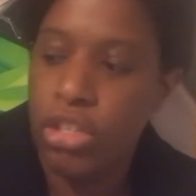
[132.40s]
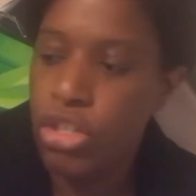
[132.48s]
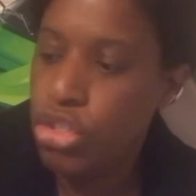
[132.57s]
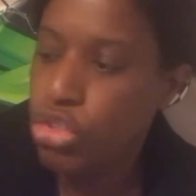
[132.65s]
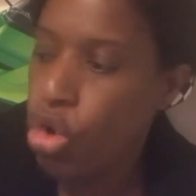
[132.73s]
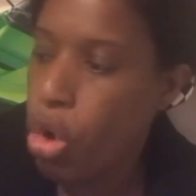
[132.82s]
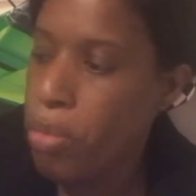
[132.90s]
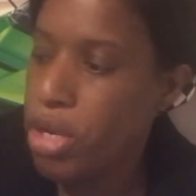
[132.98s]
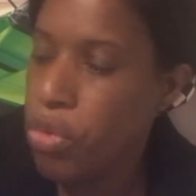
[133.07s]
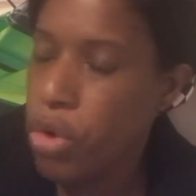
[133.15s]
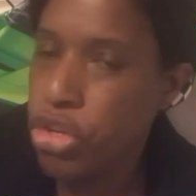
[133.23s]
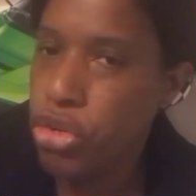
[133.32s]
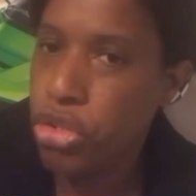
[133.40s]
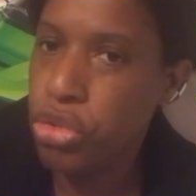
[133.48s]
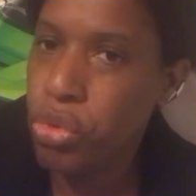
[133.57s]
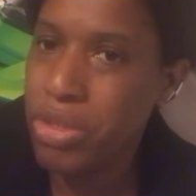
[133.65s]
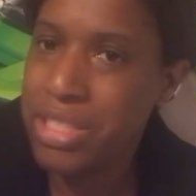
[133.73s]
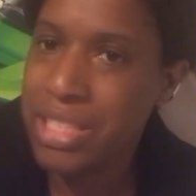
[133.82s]
Normally when you do
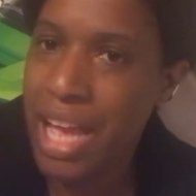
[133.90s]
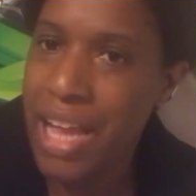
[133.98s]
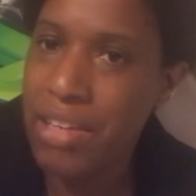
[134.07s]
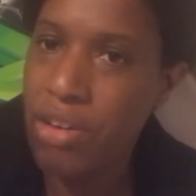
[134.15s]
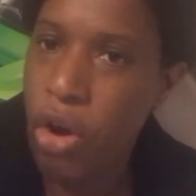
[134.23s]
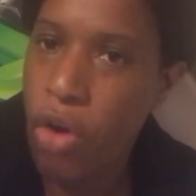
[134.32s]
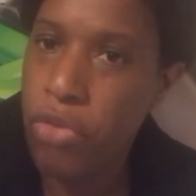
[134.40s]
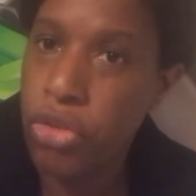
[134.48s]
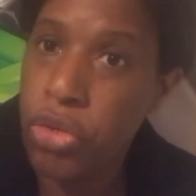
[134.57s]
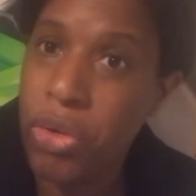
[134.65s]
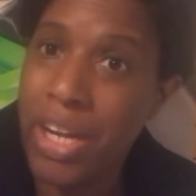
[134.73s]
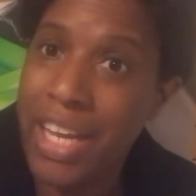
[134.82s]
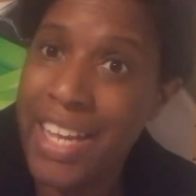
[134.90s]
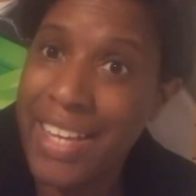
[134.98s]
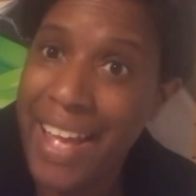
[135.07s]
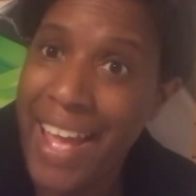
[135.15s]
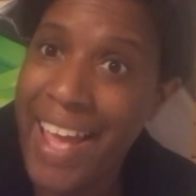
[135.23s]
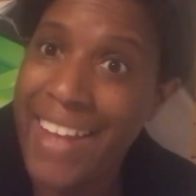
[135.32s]
a sign off, you click
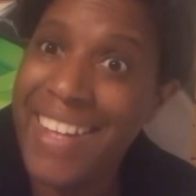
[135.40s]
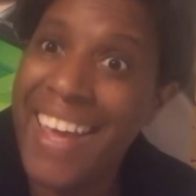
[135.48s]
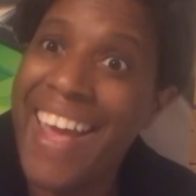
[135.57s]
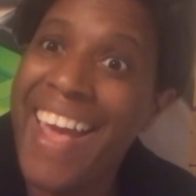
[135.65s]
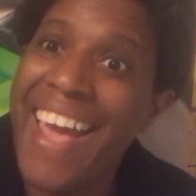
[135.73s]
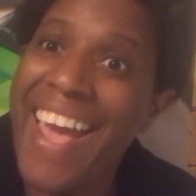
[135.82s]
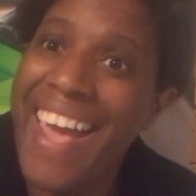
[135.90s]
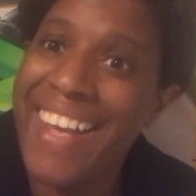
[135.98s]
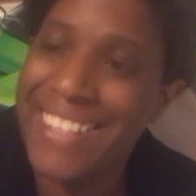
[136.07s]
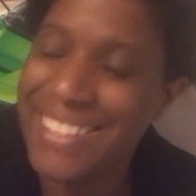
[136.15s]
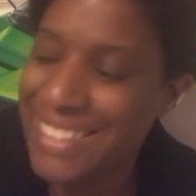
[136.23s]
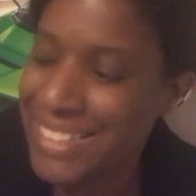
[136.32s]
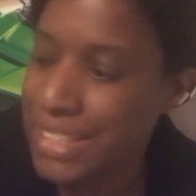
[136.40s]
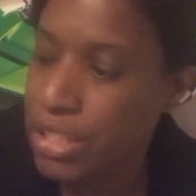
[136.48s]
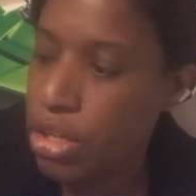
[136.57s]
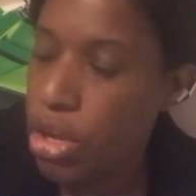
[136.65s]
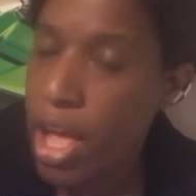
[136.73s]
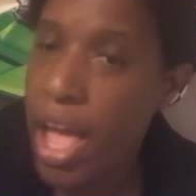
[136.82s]
an X.
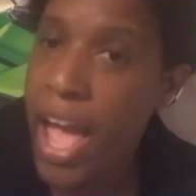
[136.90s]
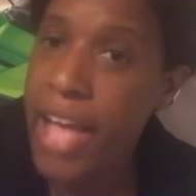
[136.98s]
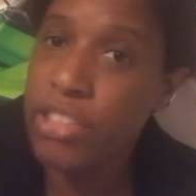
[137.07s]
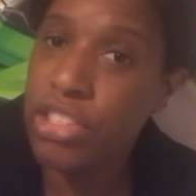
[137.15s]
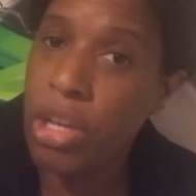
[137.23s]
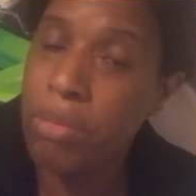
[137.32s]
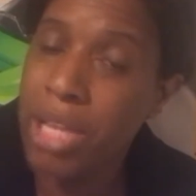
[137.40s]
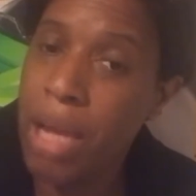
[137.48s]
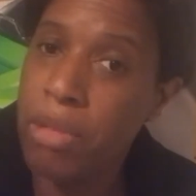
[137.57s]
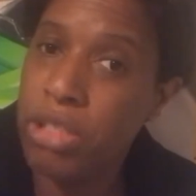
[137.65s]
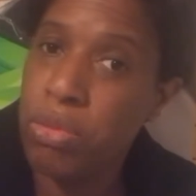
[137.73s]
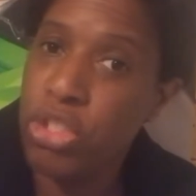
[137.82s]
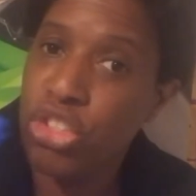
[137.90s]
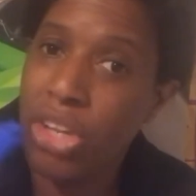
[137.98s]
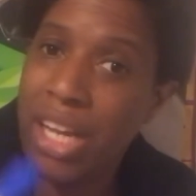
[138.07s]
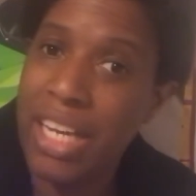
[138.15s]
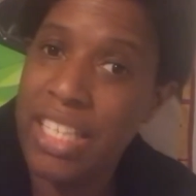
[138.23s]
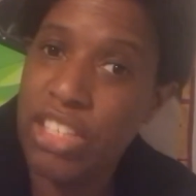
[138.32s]
And sometimes it means to
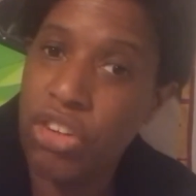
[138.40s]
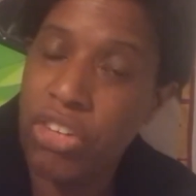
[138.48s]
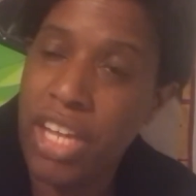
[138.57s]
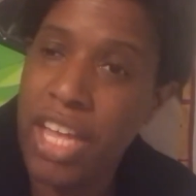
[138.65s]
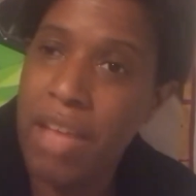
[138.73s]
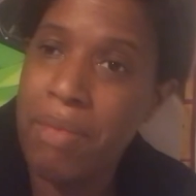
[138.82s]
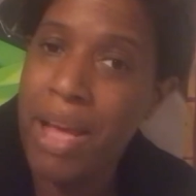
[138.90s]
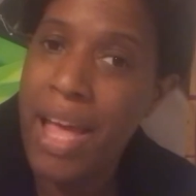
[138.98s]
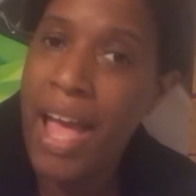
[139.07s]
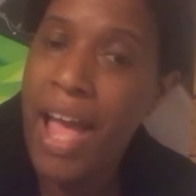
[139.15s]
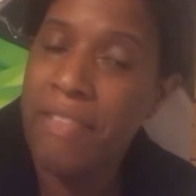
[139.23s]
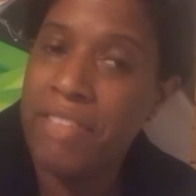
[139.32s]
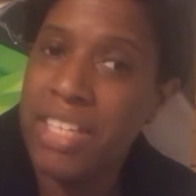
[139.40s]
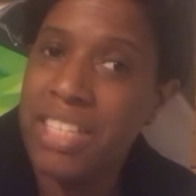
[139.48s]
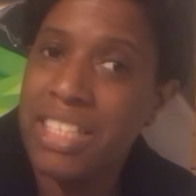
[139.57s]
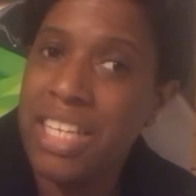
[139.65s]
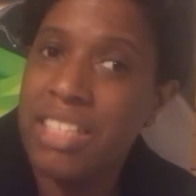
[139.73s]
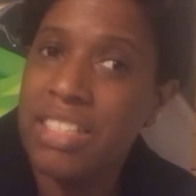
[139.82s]
click your name and then it
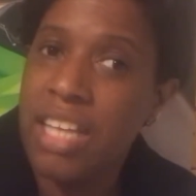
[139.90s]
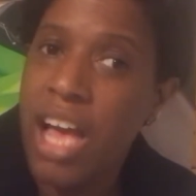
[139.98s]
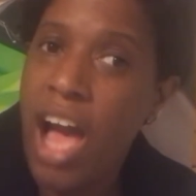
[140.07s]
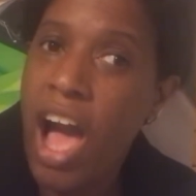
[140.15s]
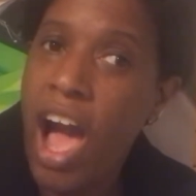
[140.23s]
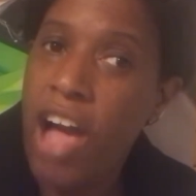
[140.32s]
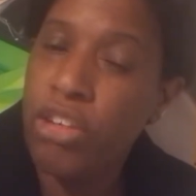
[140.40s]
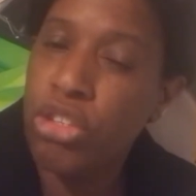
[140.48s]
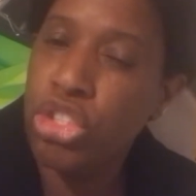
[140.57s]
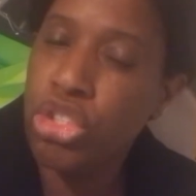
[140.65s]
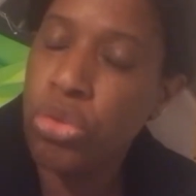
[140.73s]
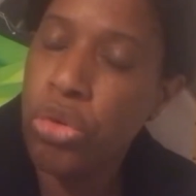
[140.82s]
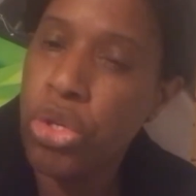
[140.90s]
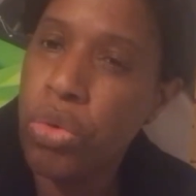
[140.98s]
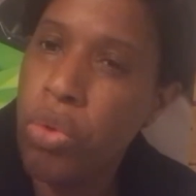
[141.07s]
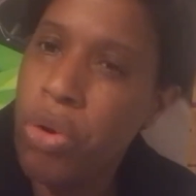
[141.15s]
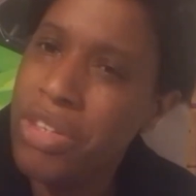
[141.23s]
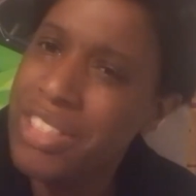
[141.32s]
says, are you sure you
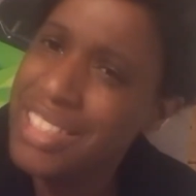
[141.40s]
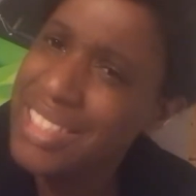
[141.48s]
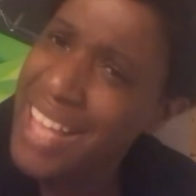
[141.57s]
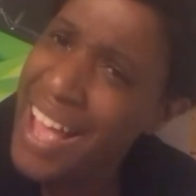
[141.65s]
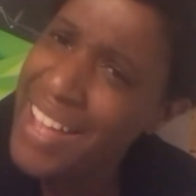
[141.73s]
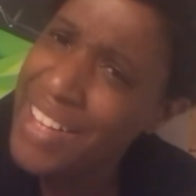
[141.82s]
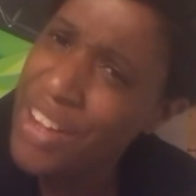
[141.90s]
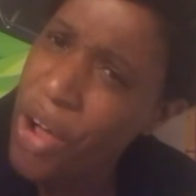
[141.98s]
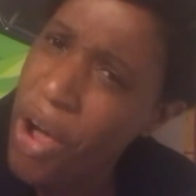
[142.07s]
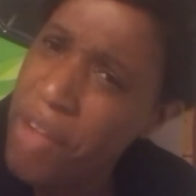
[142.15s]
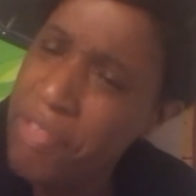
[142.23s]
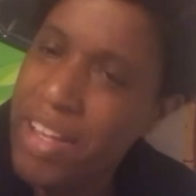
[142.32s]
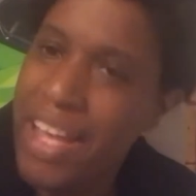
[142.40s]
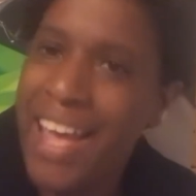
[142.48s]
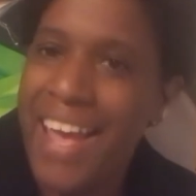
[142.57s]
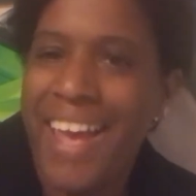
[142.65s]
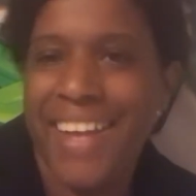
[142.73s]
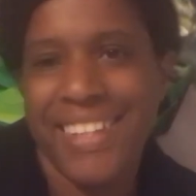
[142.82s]
want to sign off?
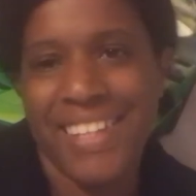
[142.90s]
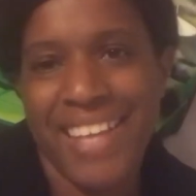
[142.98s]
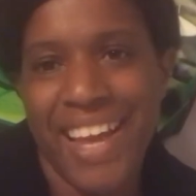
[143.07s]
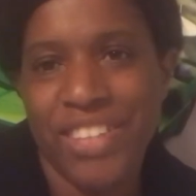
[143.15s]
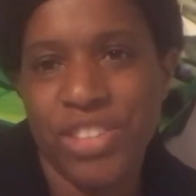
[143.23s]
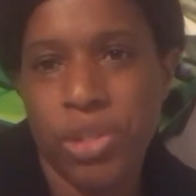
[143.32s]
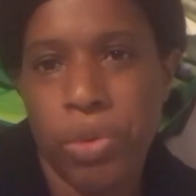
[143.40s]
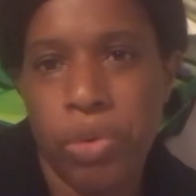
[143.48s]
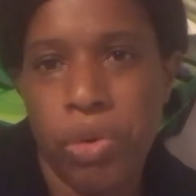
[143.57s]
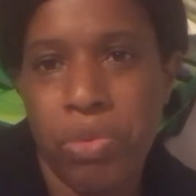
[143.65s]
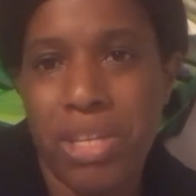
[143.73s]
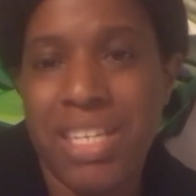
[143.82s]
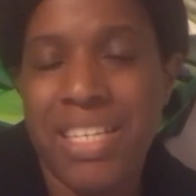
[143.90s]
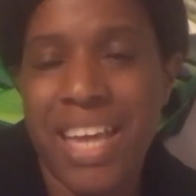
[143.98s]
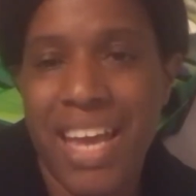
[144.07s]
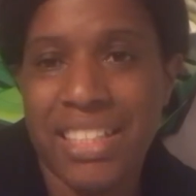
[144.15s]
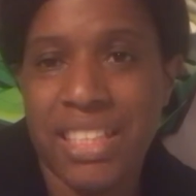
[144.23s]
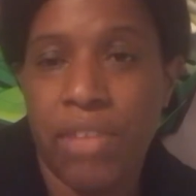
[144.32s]
And the answer would be
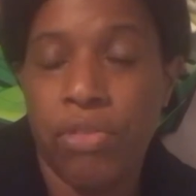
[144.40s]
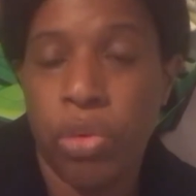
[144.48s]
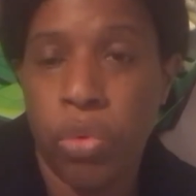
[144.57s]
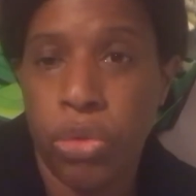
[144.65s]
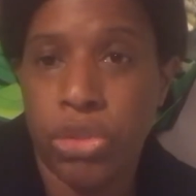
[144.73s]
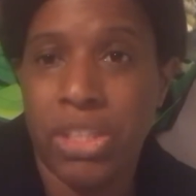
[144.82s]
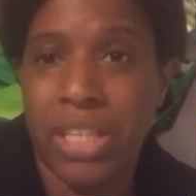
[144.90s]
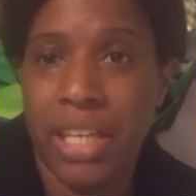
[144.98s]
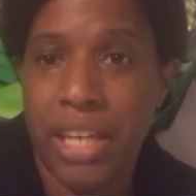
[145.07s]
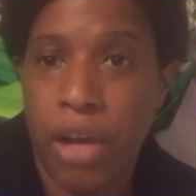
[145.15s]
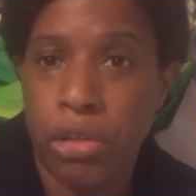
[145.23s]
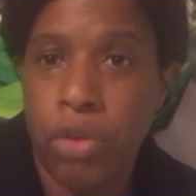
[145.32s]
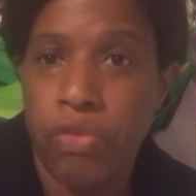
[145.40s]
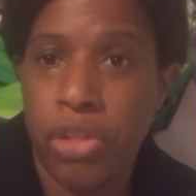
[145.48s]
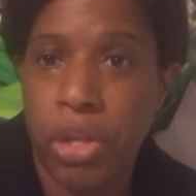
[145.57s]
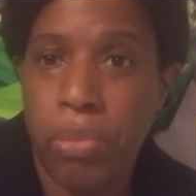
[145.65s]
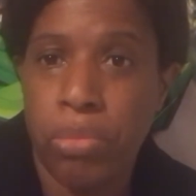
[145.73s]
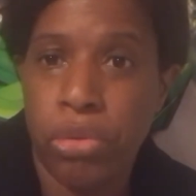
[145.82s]
yes if you want to get out of the
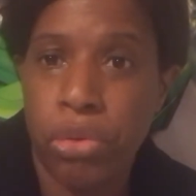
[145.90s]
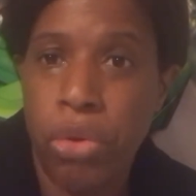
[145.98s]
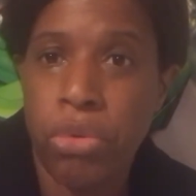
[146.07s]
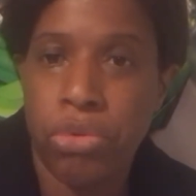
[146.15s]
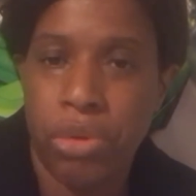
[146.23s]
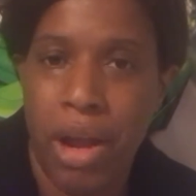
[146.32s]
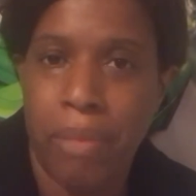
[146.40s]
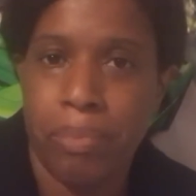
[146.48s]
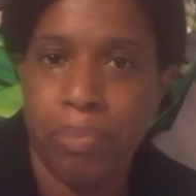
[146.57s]
program.